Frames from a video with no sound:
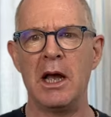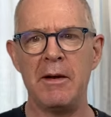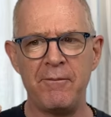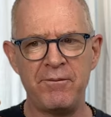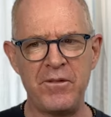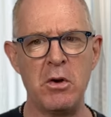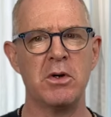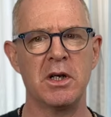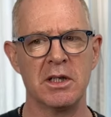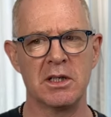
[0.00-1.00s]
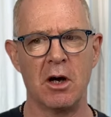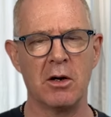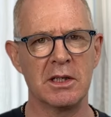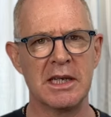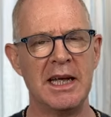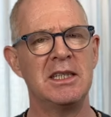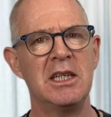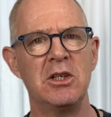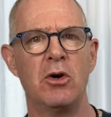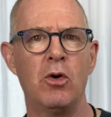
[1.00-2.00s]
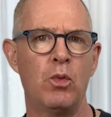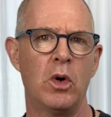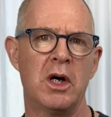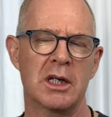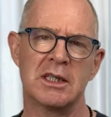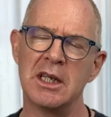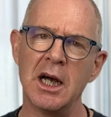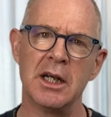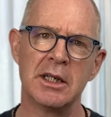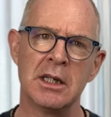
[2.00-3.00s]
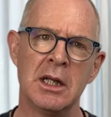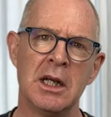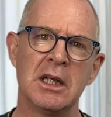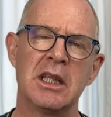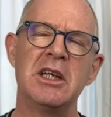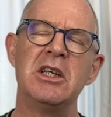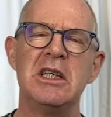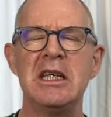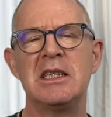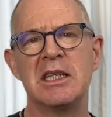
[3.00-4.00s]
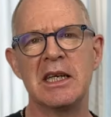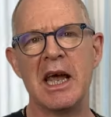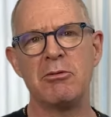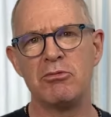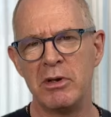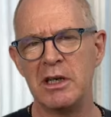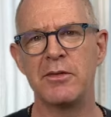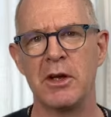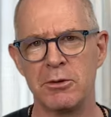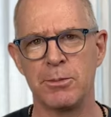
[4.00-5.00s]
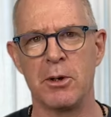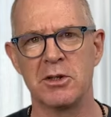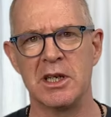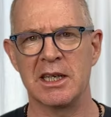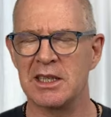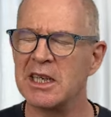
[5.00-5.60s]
focused on getting your work done, then you need to get rid of those projects.